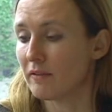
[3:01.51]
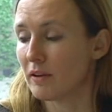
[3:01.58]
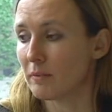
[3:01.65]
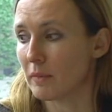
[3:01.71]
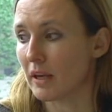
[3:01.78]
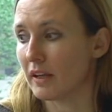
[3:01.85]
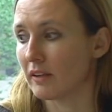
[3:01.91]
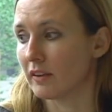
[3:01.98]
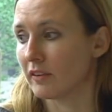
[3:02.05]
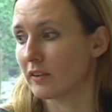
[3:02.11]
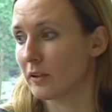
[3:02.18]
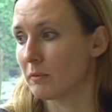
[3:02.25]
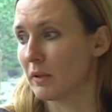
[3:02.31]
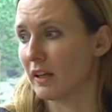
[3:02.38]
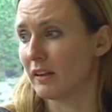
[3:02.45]
everyman, is
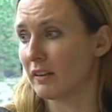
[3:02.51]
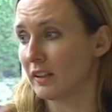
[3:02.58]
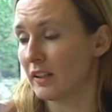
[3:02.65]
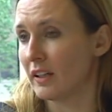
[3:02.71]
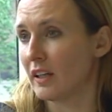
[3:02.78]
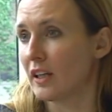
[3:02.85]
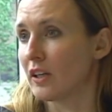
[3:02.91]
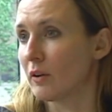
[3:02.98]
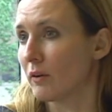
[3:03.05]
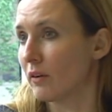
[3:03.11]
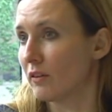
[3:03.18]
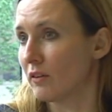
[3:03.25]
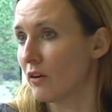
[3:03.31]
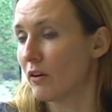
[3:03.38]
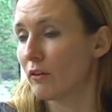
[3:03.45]
to be, you know,
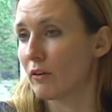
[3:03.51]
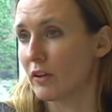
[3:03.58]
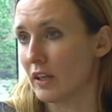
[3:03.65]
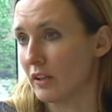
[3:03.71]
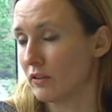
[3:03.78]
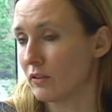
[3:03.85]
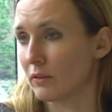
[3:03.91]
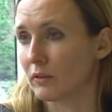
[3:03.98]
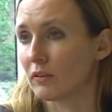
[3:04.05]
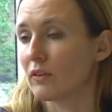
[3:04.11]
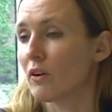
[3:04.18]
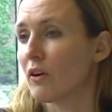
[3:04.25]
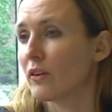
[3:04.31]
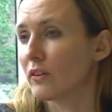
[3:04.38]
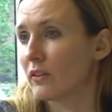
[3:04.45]
not credentialed,
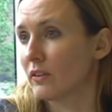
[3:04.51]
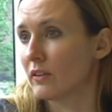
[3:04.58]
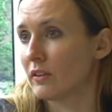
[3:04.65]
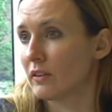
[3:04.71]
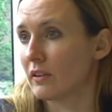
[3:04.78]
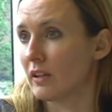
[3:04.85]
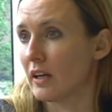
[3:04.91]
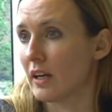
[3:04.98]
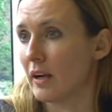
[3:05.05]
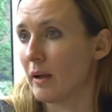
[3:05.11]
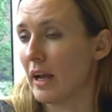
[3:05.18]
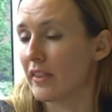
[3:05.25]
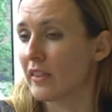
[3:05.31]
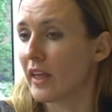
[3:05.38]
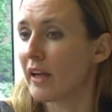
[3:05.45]
not, uh,
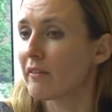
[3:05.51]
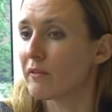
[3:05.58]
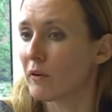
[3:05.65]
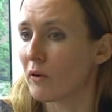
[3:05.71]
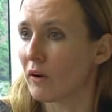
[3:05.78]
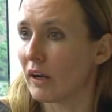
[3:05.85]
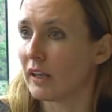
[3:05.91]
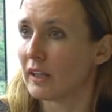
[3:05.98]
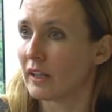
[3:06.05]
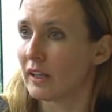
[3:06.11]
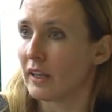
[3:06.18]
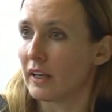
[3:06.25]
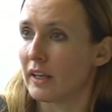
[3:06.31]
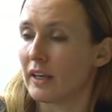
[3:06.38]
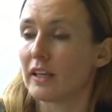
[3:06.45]
and therefore,
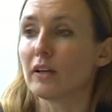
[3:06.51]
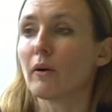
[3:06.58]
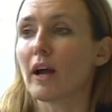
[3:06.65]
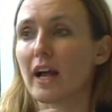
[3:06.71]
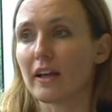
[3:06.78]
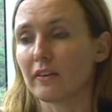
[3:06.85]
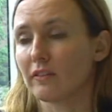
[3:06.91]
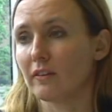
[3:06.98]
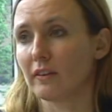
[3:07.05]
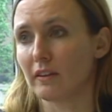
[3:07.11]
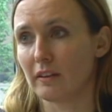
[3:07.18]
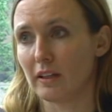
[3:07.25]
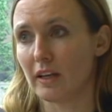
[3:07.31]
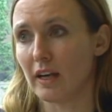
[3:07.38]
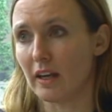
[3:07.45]
you know, as
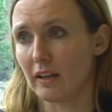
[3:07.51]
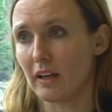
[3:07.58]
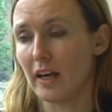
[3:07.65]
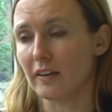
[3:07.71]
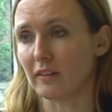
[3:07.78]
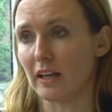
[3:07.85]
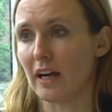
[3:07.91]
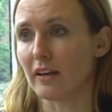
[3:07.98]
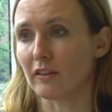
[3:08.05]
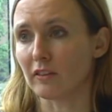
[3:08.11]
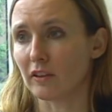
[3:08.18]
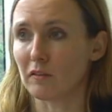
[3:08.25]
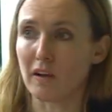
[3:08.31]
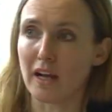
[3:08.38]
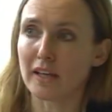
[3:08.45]
uh, as an
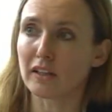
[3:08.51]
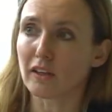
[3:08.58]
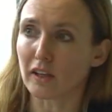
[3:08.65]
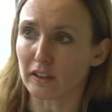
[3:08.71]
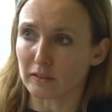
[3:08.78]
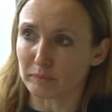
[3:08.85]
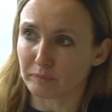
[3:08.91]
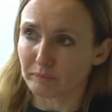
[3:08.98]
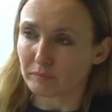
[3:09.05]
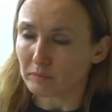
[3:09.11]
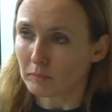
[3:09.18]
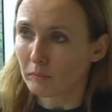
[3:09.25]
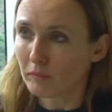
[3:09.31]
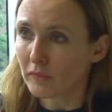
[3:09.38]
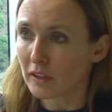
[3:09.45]
artist, if I can
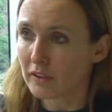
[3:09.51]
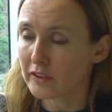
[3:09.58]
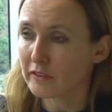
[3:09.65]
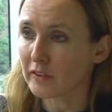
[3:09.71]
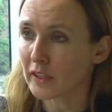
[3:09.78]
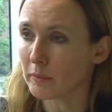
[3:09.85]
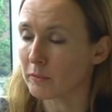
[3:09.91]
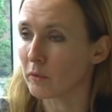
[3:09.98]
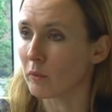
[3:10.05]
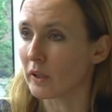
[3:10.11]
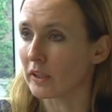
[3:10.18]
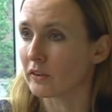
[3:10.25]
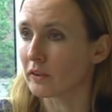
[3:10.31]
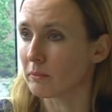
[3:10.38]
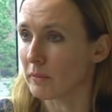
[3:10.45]
develop a
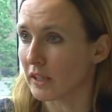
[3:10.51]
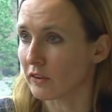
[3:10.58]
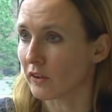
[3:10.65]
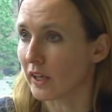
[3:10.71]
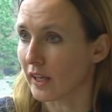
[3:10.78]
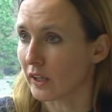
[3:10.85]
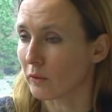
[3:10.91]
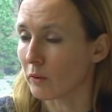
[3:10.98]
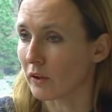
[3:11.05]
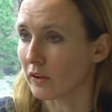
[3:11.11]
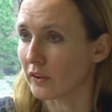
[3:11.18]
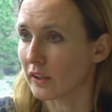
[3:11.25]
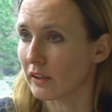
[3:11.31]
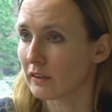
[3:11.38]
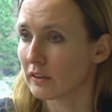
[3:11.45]
way to measure air
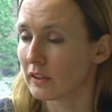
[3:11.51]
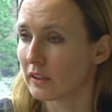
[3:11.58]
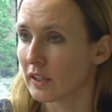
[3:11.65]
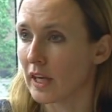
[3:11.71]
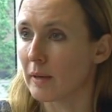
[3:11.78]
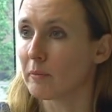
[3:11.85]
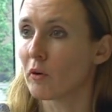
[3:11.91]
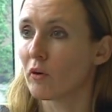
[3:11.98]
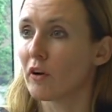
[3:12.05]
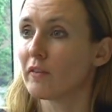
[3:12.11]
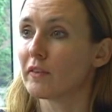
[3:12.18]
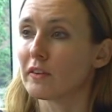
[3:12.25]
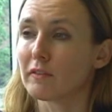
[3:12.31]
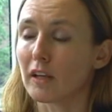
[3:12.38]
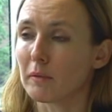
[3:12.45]
quality, and
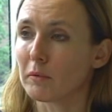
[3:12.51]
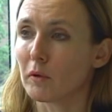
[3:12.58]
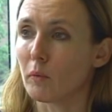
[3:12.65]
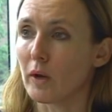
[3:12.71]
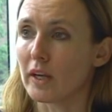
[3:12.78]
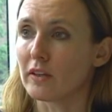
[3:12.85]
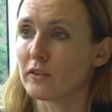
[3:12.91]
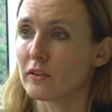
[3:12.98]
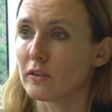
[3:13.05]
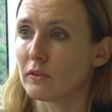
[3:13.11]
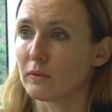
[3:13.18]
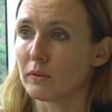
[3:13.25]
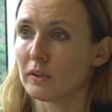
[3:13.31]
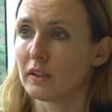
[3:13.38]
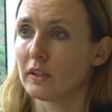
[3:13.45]
moreover develop a way to